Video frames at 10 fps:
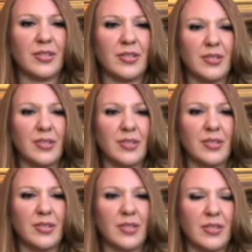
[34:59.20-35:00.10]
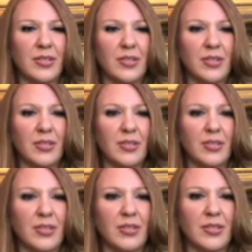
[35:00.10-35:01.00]

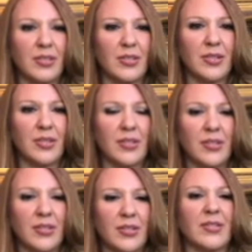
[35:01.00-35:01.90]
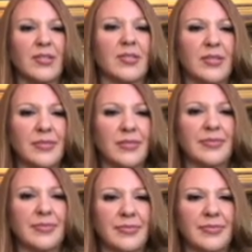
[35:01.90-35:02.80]

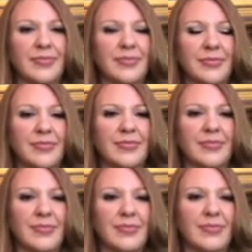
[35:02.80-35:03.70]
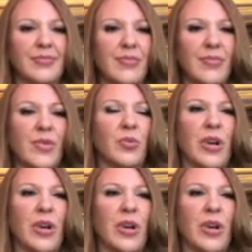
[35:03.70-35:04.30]
(silent)